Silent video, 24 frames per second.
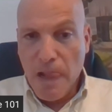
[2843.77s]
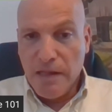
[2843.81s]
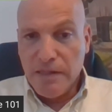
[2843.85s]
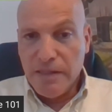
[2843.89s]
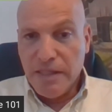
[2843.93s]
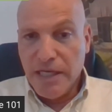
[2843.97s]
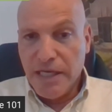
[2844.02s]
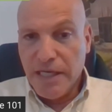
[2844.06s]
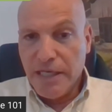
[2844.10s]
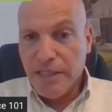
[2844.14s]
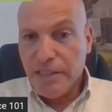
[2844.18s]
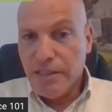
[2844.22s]

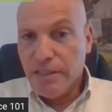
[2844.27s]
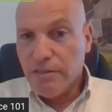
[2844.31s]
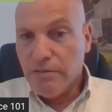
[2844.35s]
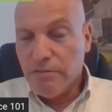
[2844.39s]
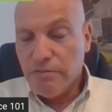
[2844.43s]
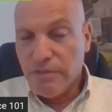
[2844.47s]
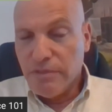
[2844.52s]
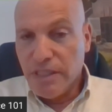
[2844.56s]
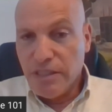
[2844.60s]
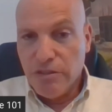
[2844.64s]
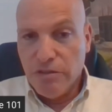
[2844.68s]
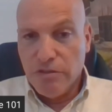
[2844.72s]
they,
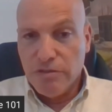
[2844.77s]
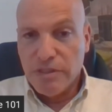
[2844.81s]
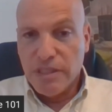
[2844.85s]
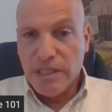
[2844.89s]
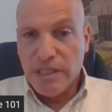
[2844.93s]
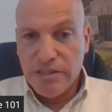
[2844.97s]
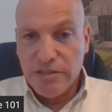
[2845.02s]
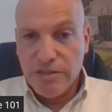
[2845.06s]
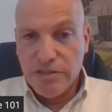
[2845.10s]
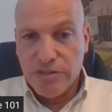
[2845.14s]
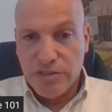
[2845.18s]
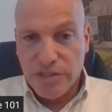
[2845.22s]
they don't
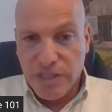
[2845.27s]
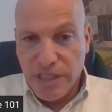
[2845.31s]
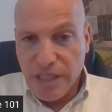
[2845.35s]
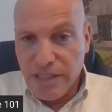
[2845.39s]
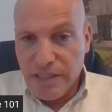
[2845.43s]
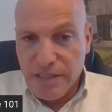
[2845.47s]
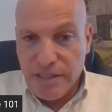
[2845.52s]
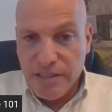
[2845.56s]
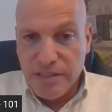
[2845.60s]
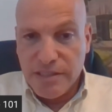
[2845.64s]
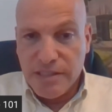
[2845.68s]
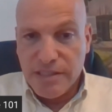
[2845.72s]
understand
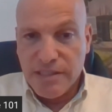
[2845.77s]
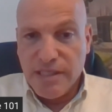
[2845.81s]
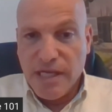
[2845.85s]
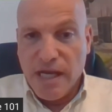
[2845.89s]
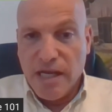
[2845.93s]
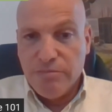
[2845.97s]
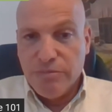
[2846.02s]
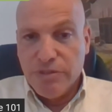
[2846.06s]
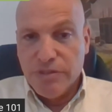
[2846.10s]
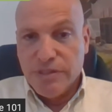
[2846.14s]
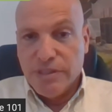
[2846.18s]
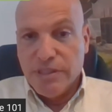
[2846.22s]
in
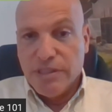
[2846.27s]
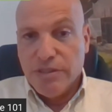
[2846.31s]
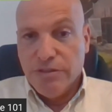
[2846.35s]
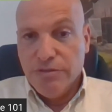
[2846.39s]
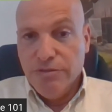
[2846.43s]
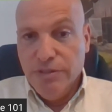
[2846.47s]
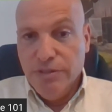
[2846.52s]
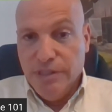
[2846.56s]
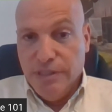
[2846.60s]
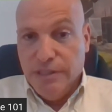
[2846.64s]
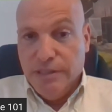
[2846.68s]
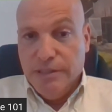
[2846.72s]

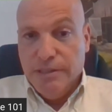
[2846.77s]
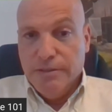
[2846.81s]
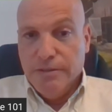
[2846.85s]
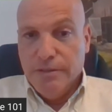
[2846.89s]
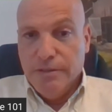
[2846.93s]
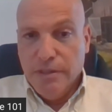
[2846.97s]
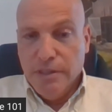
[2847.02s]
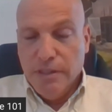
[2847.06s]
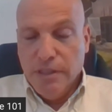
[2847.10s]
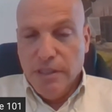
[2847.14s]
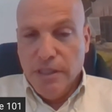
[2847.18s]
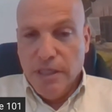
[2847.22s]
cybersecurity.
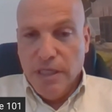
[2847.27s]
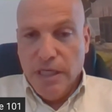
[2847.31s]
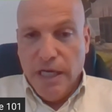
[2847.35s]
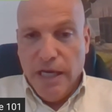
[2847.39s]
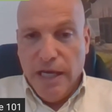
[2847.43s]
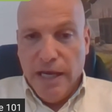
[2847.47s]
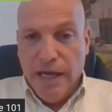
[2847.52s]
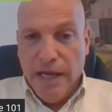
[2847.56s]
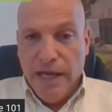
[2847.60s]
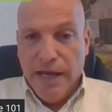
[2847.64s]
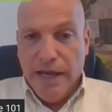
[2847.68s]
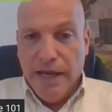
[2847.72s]

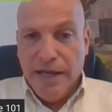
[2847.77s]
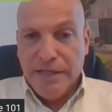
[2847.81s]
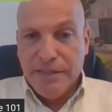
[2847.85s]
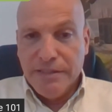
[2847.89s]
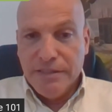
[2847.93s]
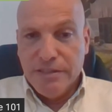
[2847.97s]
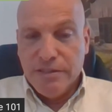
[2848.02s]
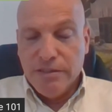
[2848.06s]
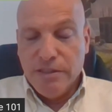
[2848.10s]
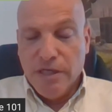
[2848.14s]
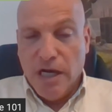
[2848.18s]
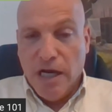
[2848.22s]

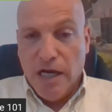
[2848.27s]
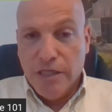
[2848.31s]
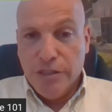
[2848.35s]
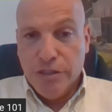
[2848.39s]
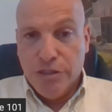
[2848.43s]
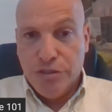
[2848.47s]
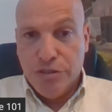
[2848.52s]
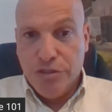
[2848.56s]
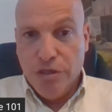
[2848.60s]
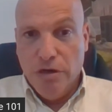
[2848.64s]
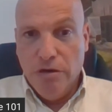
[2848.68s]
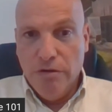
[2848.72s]
And I
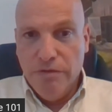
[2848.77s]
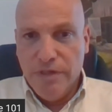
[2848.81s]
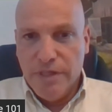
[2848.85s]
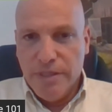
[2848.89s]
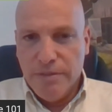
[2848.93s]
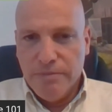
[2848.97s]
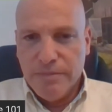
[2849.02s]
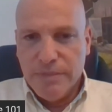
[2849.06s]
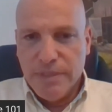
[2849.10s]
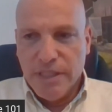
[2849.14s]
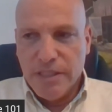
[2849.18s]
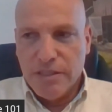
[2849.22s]
show
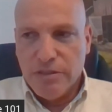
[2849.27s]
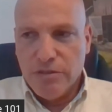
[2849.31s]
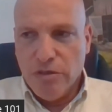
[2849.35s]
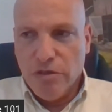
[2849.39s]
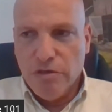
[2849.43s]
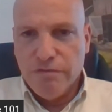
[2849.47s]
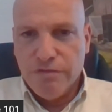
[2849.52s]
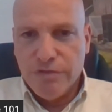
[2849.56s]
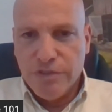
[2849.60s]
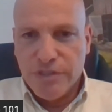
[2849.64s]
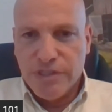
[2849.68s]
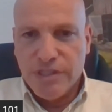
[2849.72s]
them that
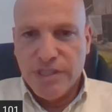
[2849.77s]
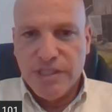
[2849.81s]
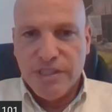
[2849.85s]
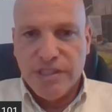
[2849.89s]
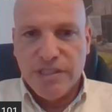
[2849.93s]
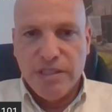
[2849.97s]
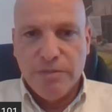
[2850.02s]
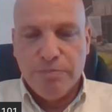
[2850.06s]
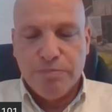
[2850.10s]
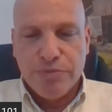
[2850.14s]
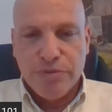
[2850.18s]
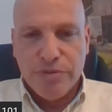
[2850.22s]
over
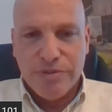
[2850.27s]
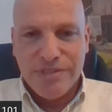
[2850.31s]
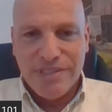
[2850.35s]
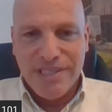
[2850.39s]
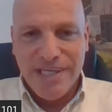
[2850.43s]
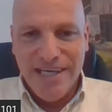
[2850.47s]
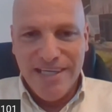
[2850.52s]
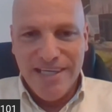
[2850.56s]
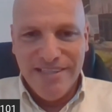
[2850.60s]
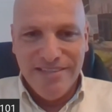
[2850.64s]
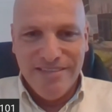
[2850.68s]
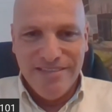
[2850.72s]

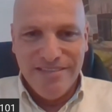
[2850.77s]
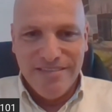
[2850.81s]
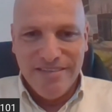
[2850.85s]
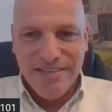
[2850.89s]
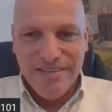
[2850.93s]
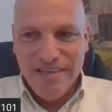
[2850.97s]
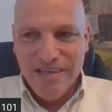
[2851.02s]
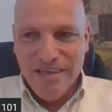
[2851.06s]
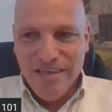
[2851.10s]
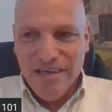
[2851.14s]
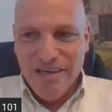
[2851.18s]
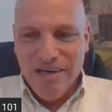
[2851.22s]
60%
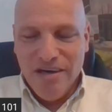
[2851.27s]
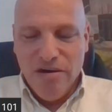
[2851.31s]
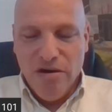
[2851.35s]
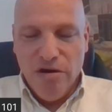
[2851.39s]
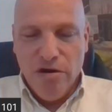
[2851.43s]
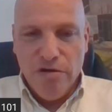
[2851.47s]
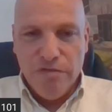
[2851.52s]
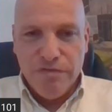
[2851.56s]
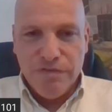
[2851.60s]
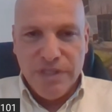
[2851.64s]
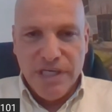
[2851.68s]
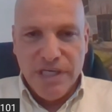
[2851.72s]

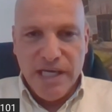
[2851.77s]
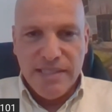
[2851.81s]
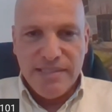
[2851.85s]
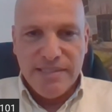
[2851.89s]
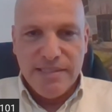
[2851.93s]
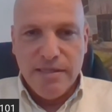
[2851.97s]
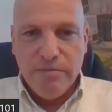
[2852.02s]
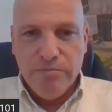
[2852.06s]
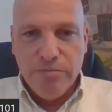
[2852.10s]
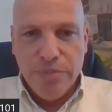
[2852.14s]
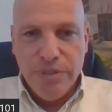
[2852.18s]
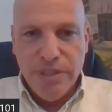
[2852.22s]
of the
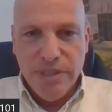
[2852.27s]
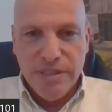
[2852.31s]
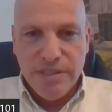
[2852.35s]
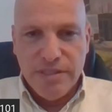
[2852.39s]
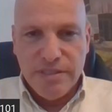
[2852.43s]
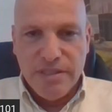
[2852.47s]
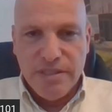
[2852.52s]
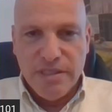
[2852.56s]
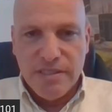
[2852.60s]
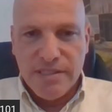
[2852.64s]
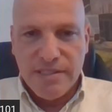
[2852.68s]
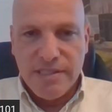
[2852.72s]
SMBs
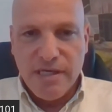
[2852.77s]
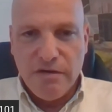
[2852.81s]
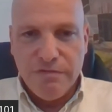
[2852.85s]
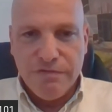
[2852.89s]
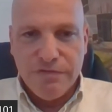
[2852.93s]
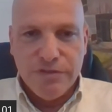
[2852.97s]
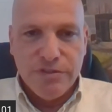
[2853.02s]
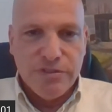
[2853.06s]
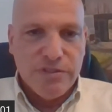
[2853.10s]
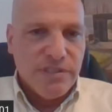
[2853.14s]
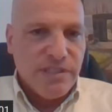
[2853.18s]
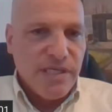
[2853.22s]
that
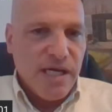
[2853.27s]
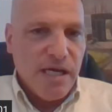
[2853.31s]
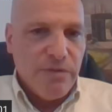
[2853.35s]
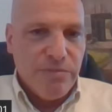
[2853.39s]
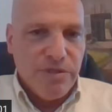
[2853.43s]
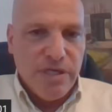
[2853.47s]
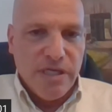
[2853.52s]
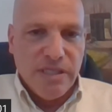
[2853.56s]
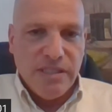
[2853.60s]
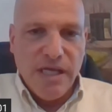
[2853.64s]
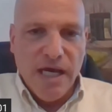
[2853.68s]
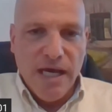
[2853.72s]
suffer
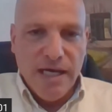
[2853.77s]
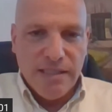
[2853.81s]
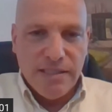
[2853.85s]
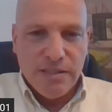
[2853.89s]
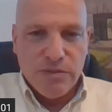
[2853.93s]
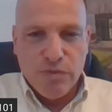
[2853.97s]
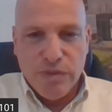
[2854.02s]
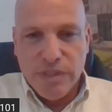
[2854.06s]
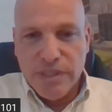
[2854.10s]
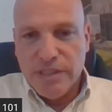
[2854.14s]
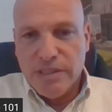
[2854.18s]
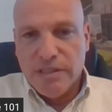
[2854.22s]
cyber attacks
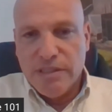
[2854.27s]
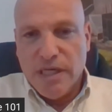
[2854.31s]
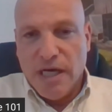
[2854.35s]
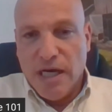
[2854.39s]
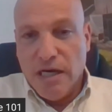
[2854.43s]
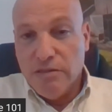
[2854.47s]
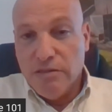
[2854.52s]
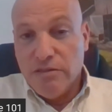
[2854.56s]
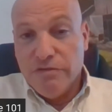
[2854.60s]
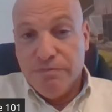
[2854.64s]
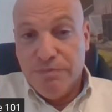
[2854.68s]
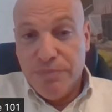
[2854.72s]
went
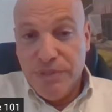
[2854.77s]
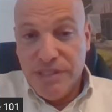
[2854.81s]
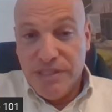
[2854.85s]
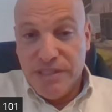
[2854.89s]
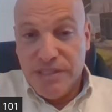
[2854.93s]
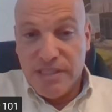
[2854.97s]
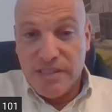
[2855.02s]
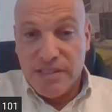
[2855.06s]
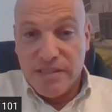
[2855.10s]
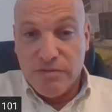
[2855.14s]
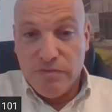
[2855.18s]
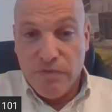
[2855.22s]
out of
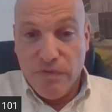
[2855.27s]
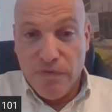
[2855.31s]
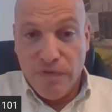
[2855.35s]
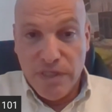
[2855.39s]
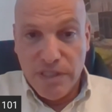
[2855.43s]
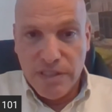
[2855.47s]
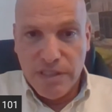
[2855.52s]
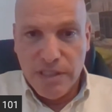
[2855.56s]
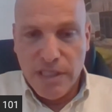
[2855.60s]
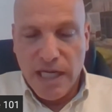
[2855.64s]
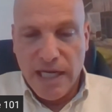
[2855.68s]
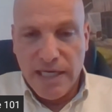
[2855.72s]
business
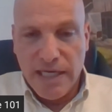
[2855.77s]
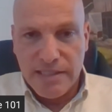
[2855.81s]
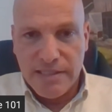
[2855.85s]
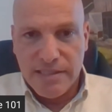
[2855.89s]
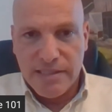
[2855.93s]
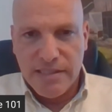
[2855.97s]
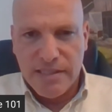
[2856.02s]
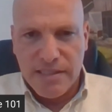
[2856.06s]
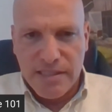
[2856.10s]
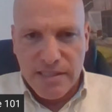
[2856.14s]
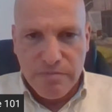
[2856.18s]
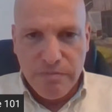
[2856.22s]
within like
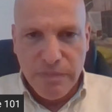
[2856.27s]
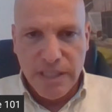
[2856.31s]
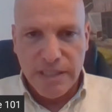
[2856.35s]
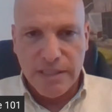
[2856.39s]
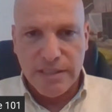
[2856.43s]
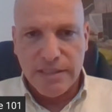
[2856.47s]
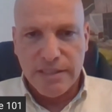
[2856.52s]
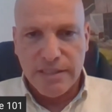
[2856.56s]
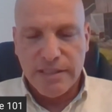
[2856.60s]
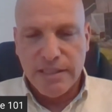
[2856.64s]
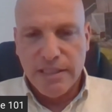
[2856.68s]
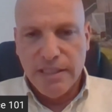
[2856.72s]
six
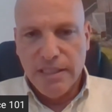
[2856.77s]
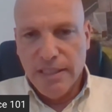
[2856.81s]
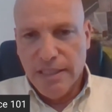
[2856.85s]
months.